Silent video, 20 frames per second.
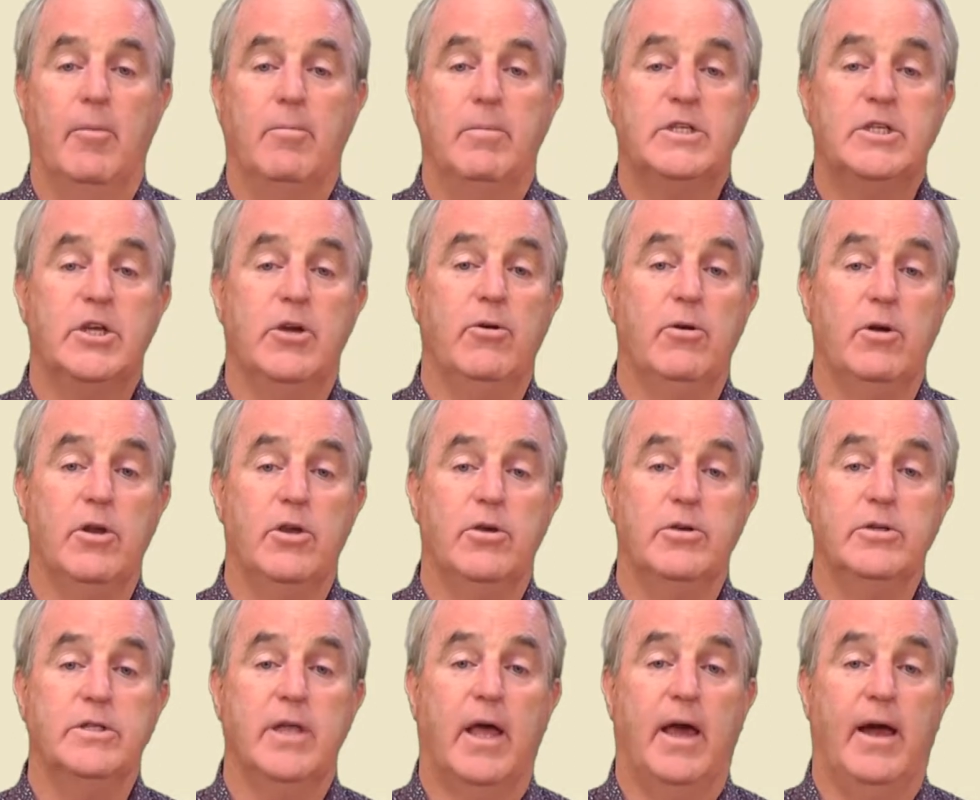Material
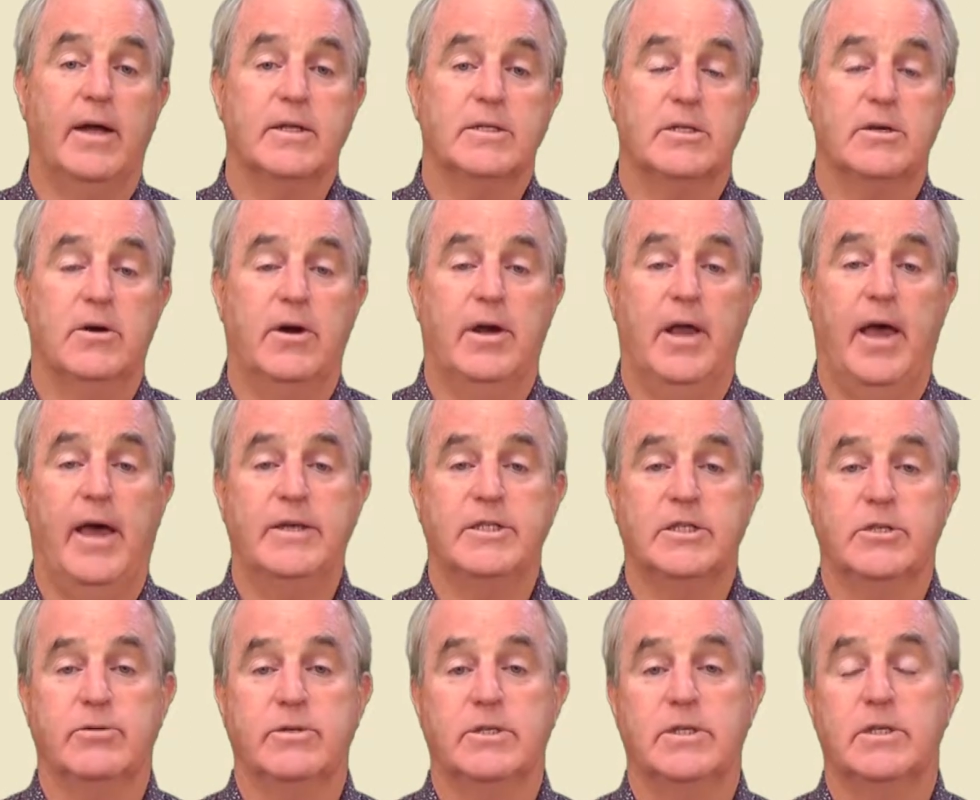used outside
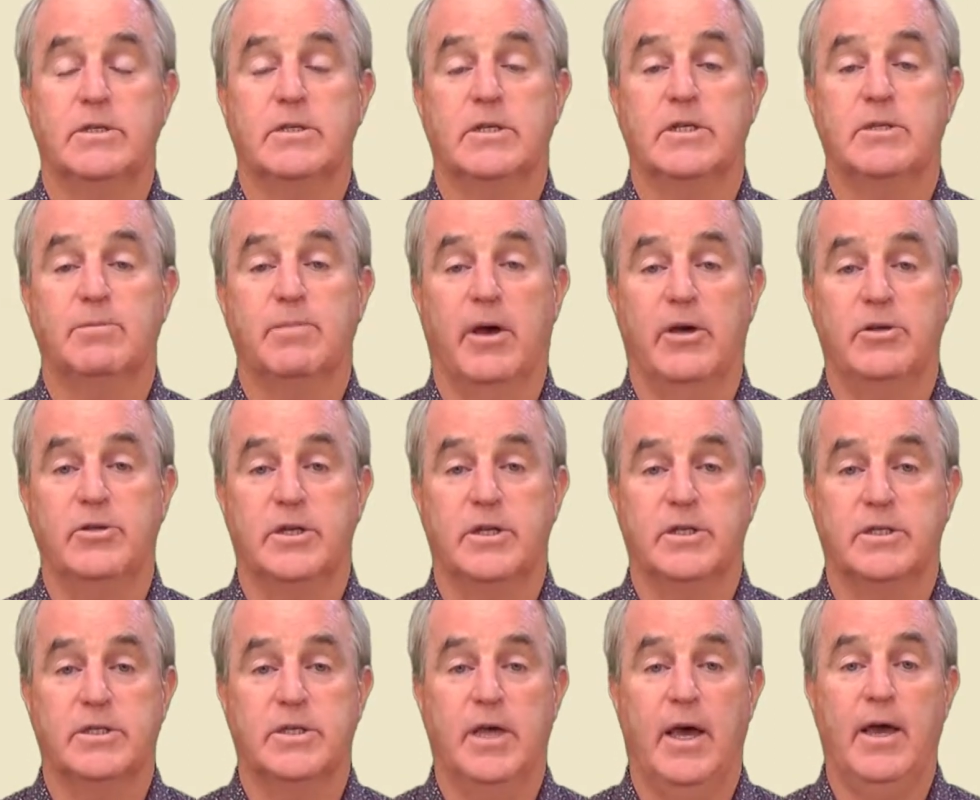has to resist exposure
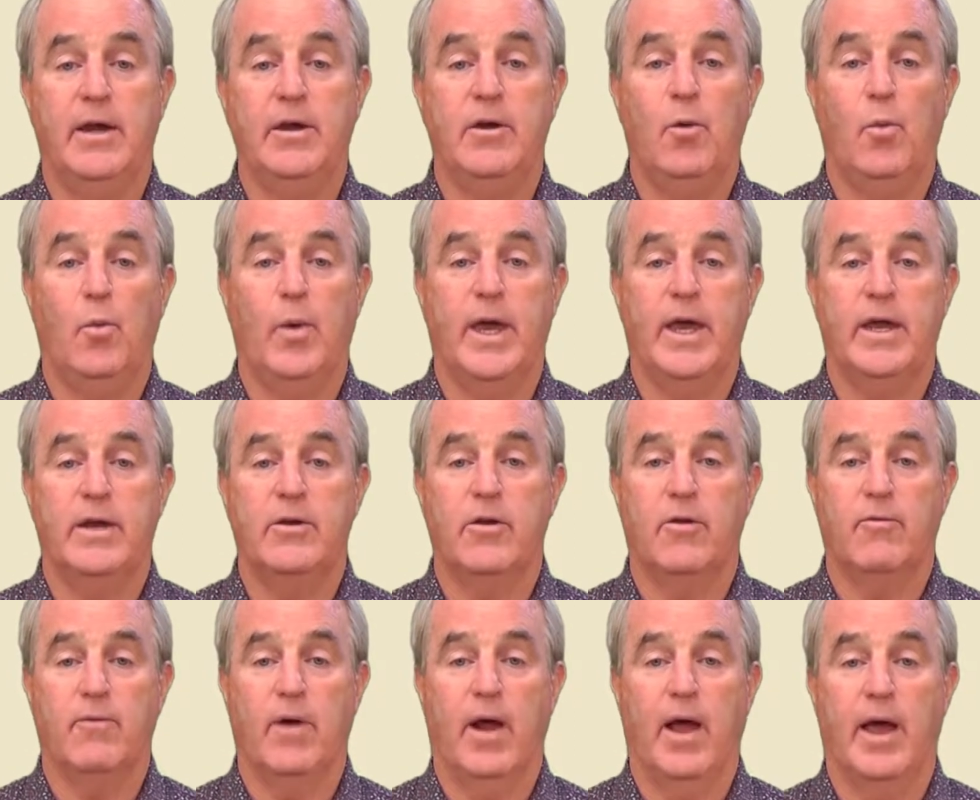to sun, wind,
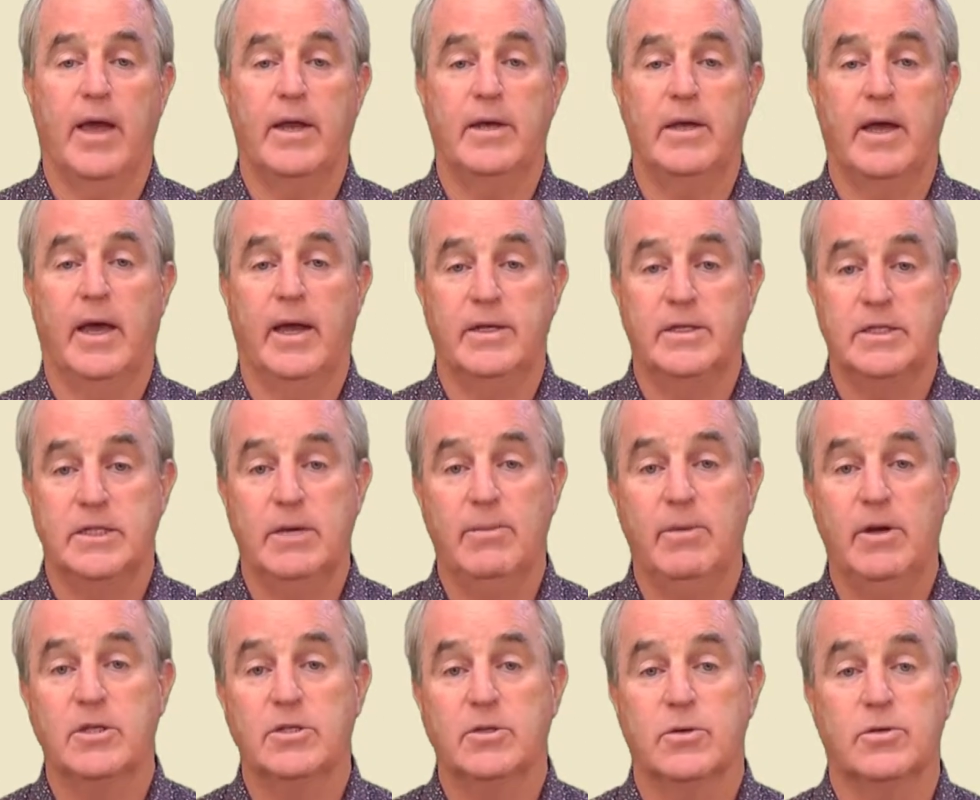rain, and
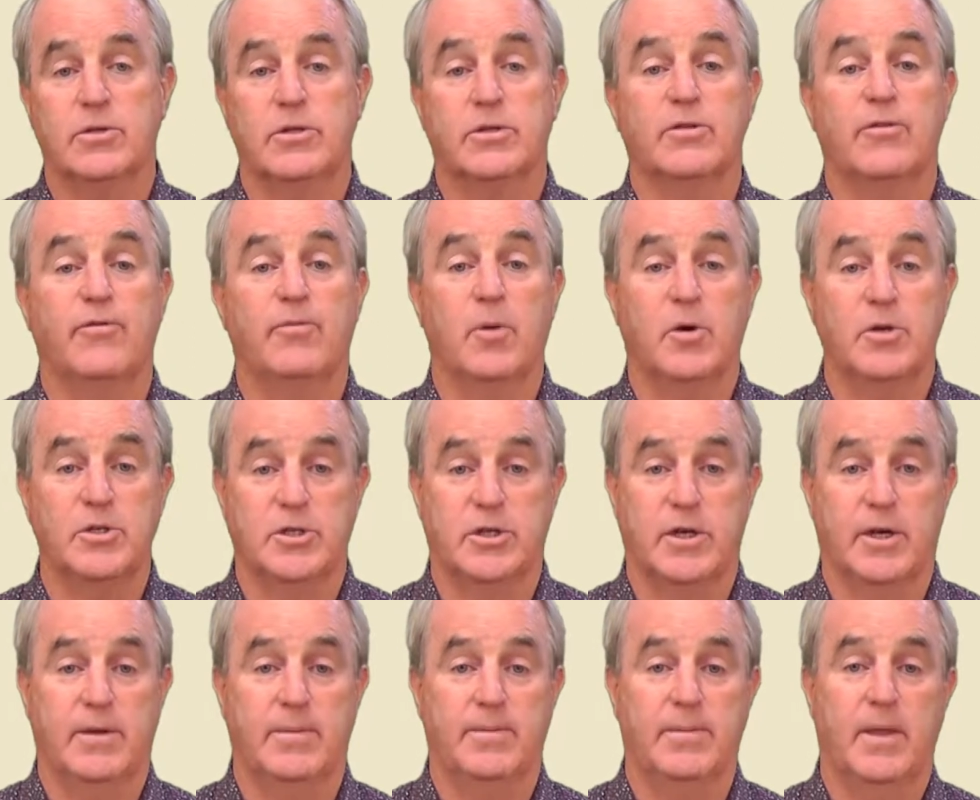similar sources of
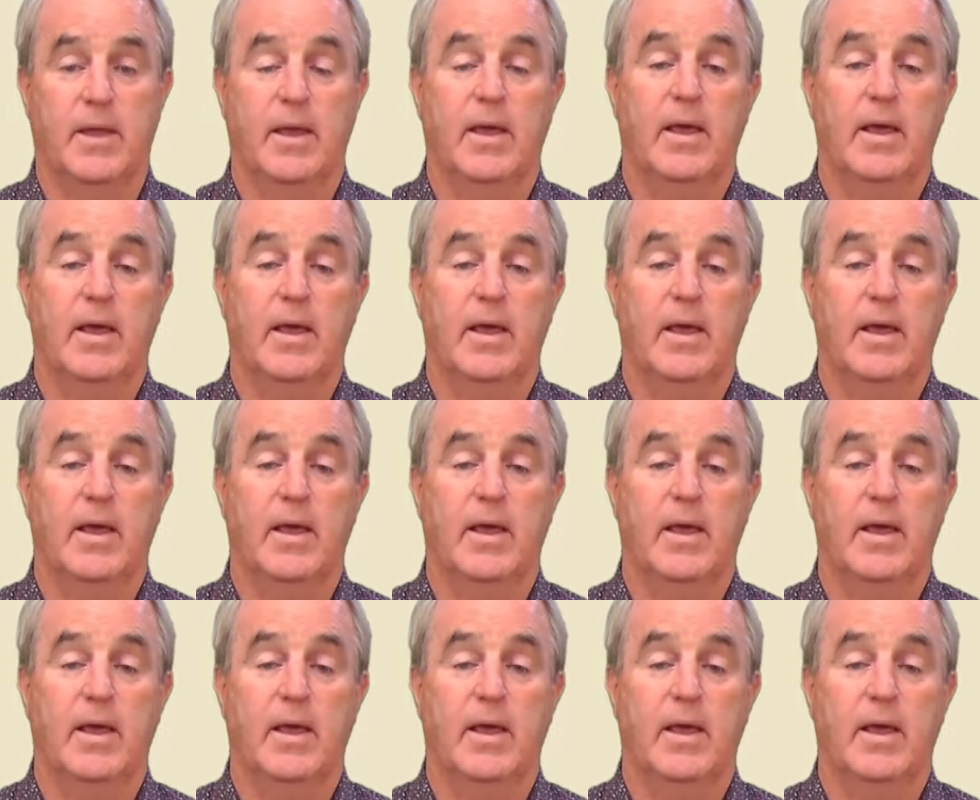moisture.